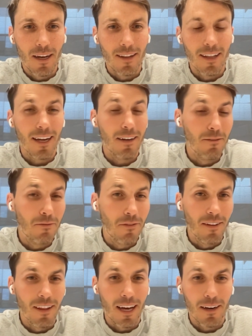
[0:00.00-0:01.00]
a lot of
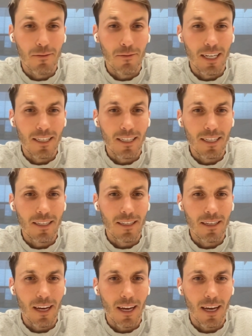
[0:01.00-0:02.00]
a lot of
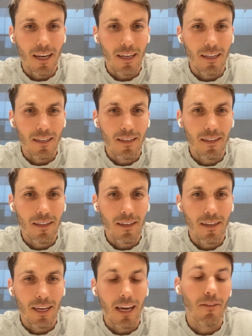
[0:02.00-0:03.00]
races, and
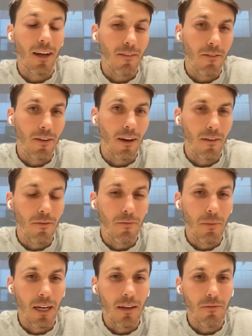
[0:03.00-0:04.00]
gave a lot of, of
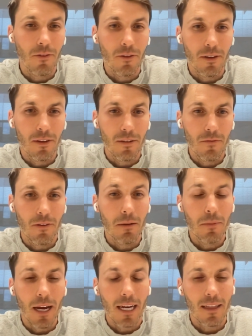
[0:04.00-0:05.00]
meaningful
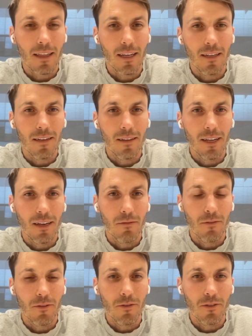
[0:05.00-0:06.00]
feedback that that
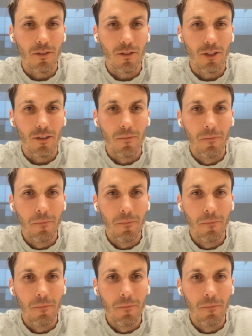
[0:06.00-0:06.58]
influenced the shoe.